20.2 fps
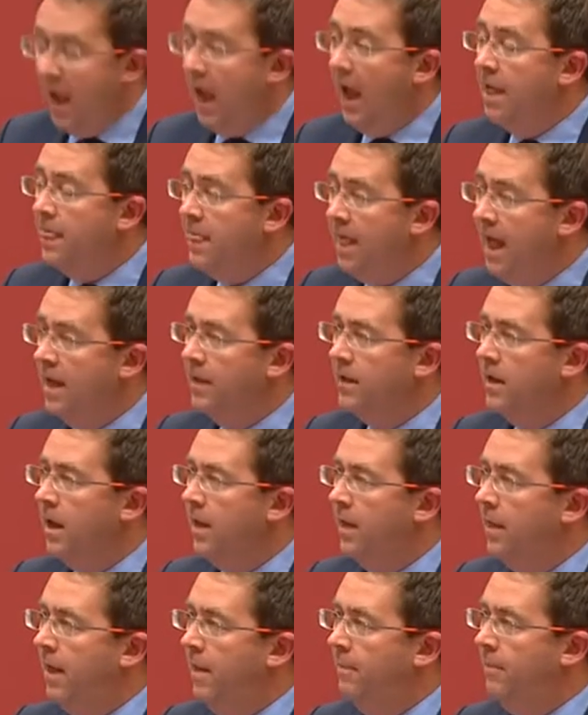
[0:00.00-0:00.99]
and
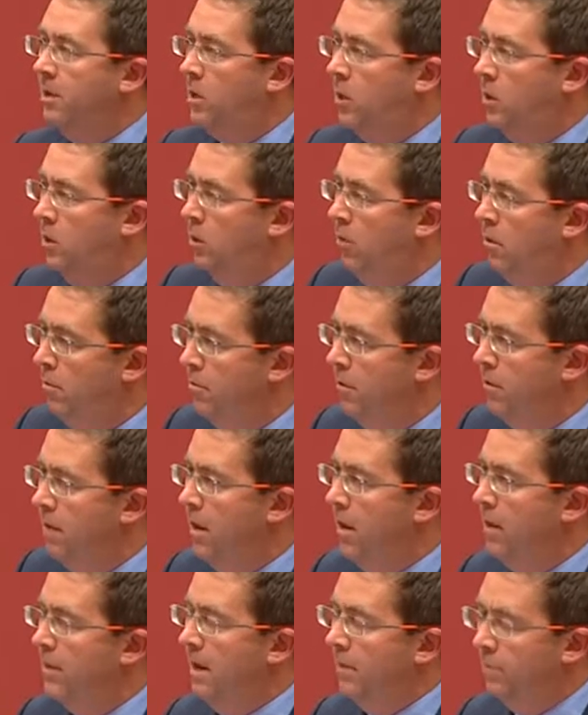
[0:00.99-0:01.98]
that bit of cloth,
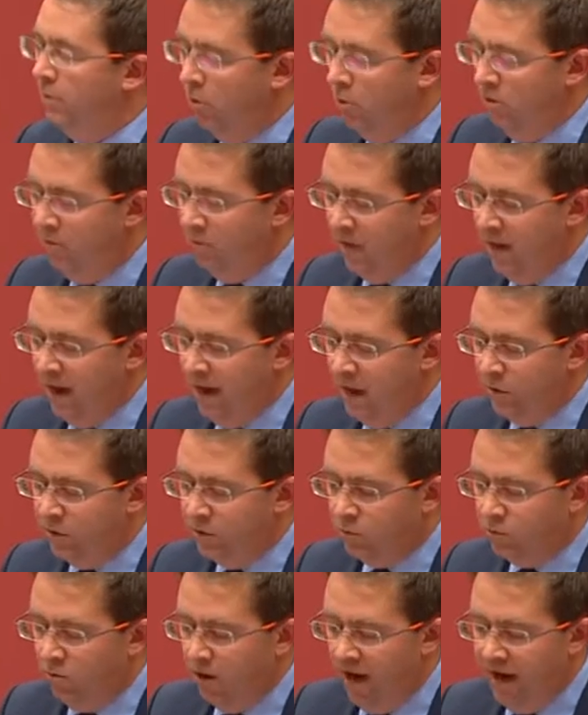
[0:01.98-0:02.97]
that blue flag,
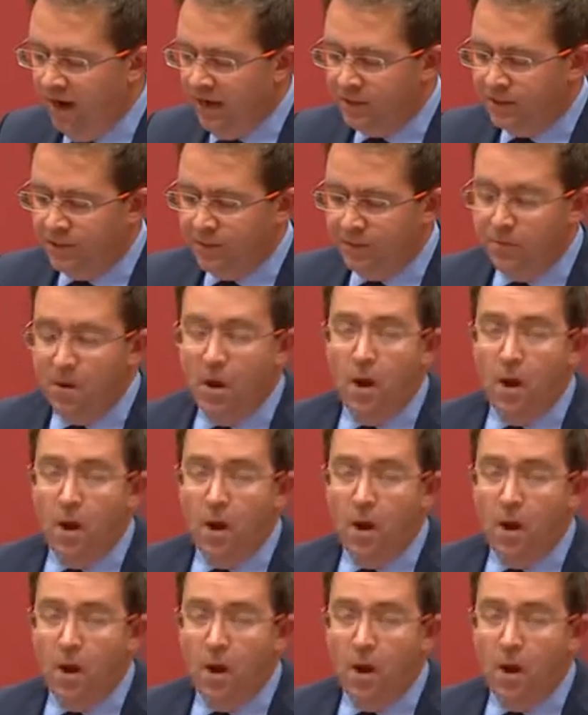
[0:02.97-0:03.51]
was raised.